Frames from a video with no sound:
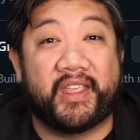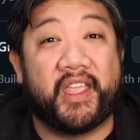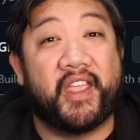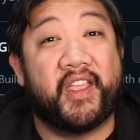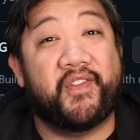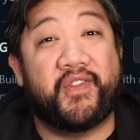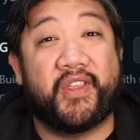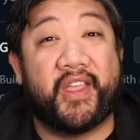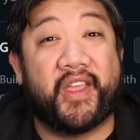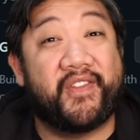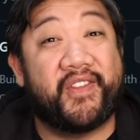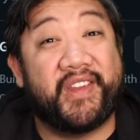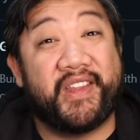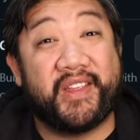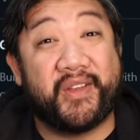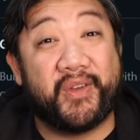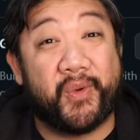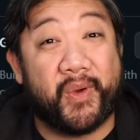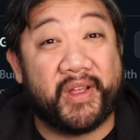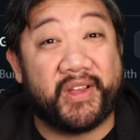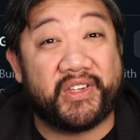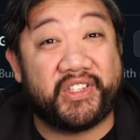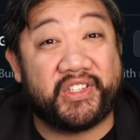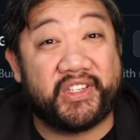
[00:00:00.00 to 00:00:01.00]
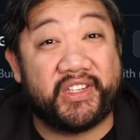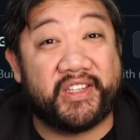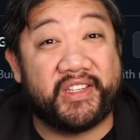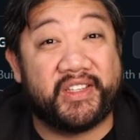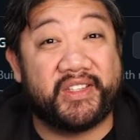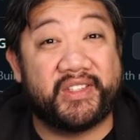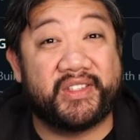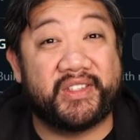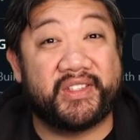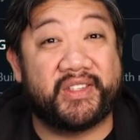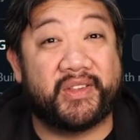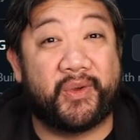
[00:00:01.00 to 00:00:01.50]
If you have any
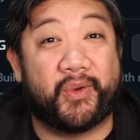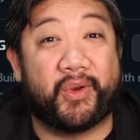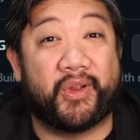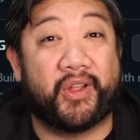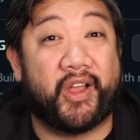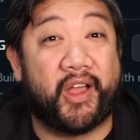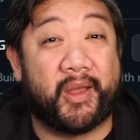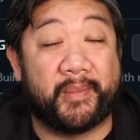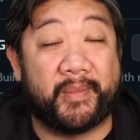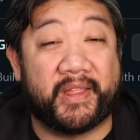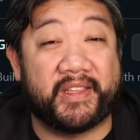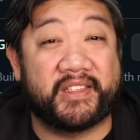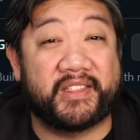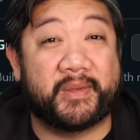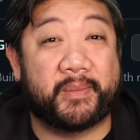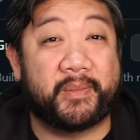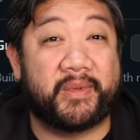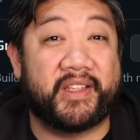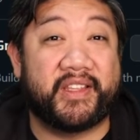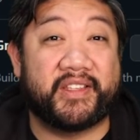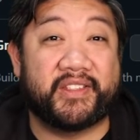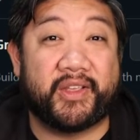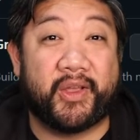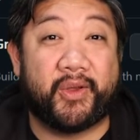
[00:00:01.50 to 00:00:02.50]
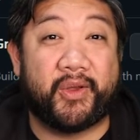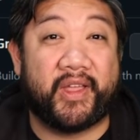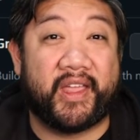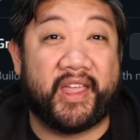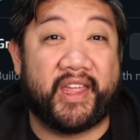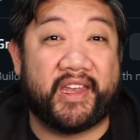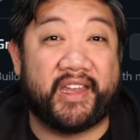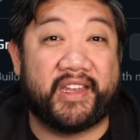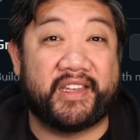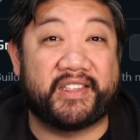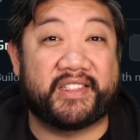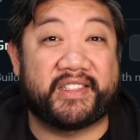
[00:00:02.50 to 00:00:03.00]
questions or comments, please go
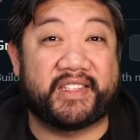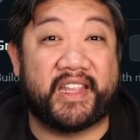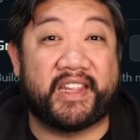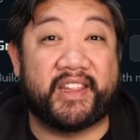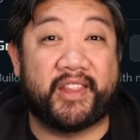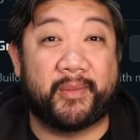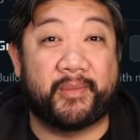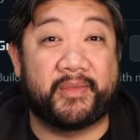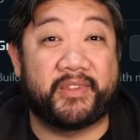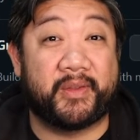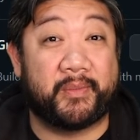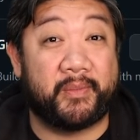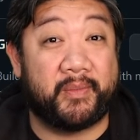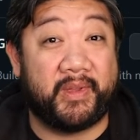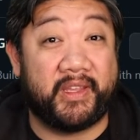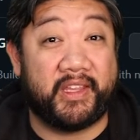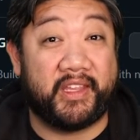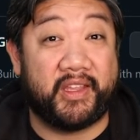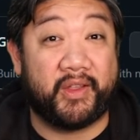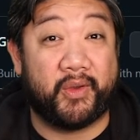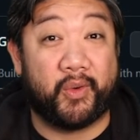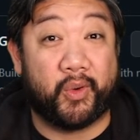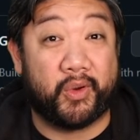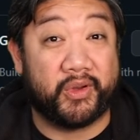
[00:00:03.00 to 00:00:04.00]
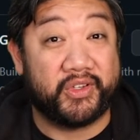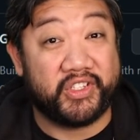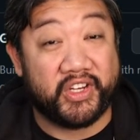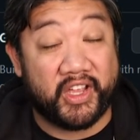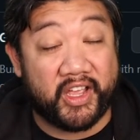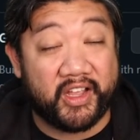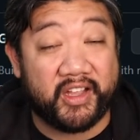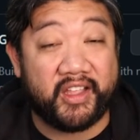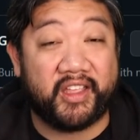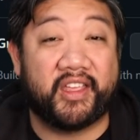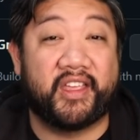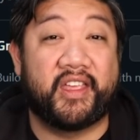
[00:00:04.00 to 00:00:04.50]
ahead and send them to me or
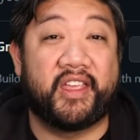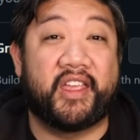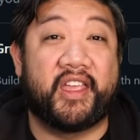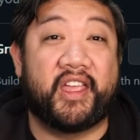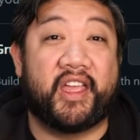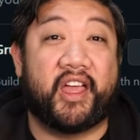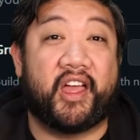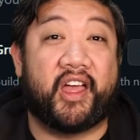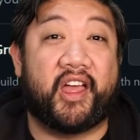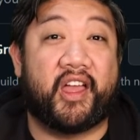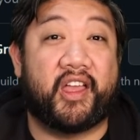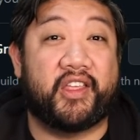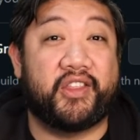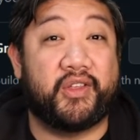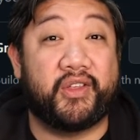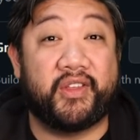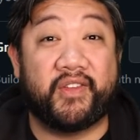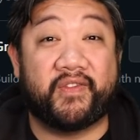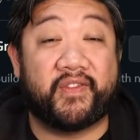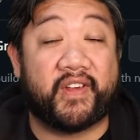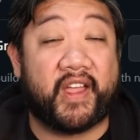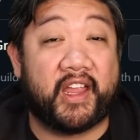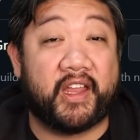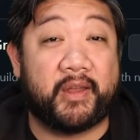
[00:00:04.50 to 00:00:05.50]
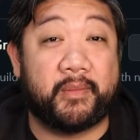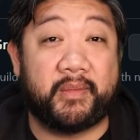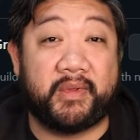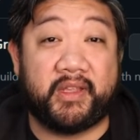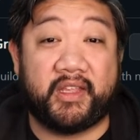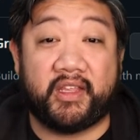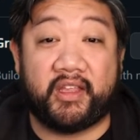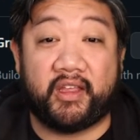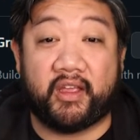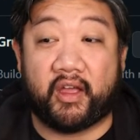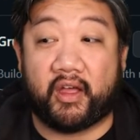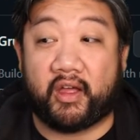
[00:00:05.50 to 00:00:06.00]
Chuck. You can find
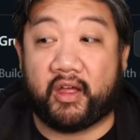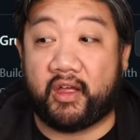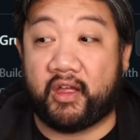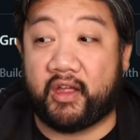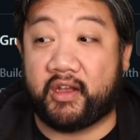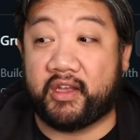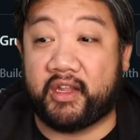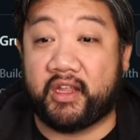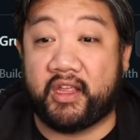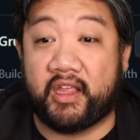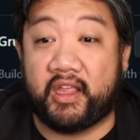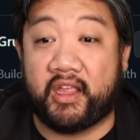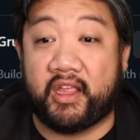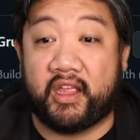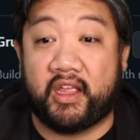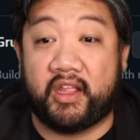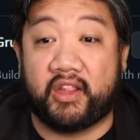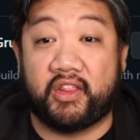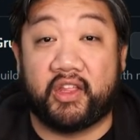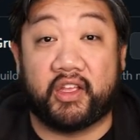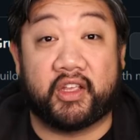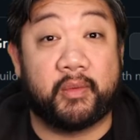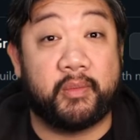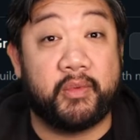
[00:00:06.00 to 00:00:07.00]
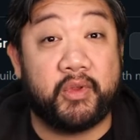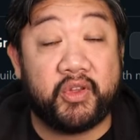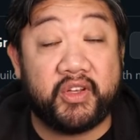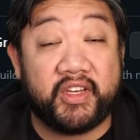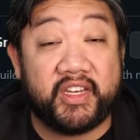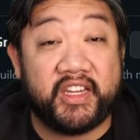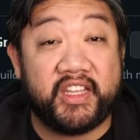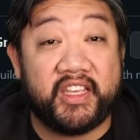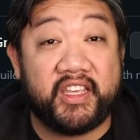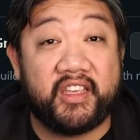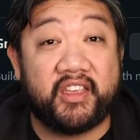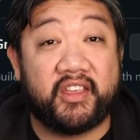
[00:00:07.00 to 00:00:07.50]
me on the
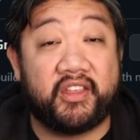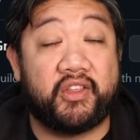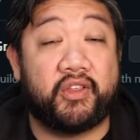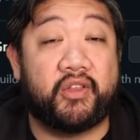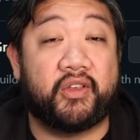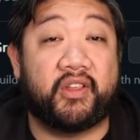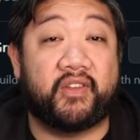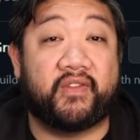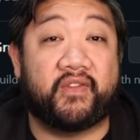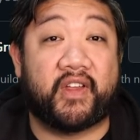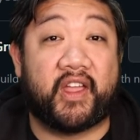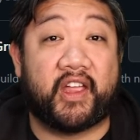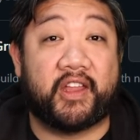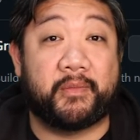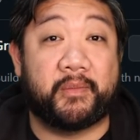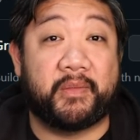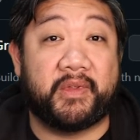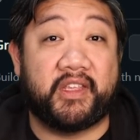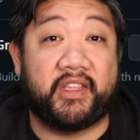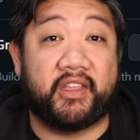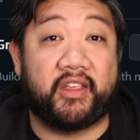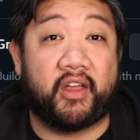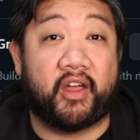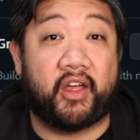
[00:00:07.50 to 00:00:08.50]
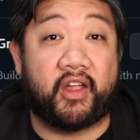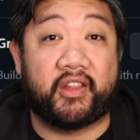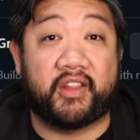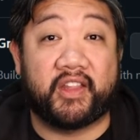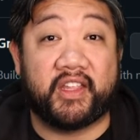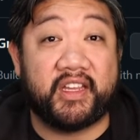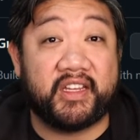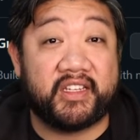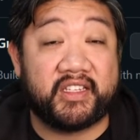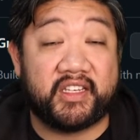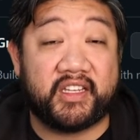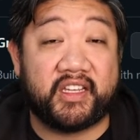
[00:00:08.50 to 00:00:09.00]
community, you can find me on
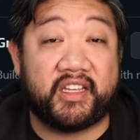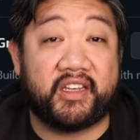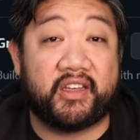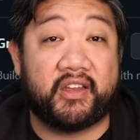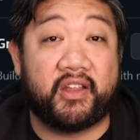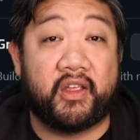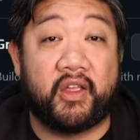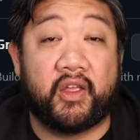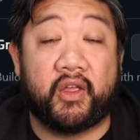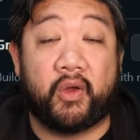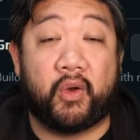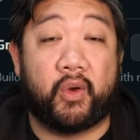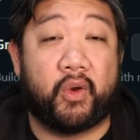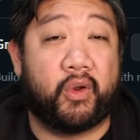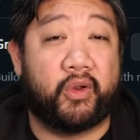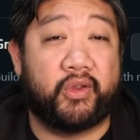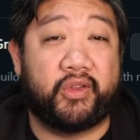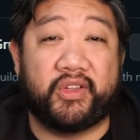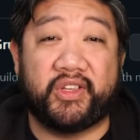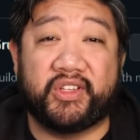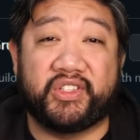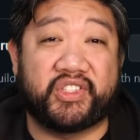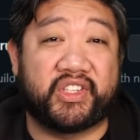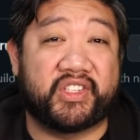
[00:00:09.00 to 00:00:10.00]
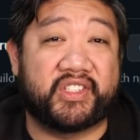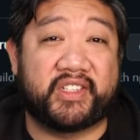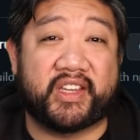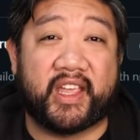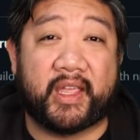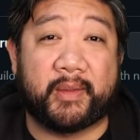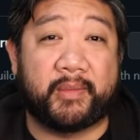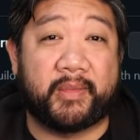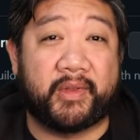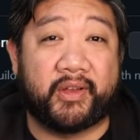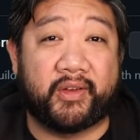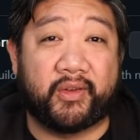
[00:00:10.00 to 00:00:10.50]
LinkedIn, or you can just
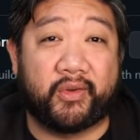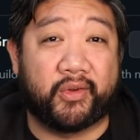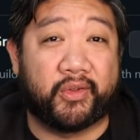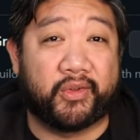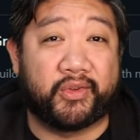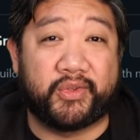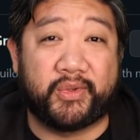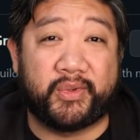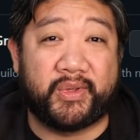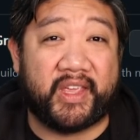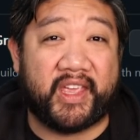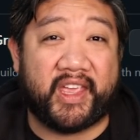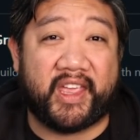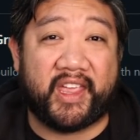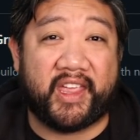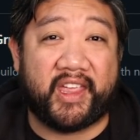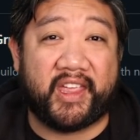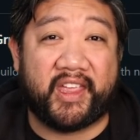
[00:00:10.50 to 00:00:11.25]
type in Earl Duque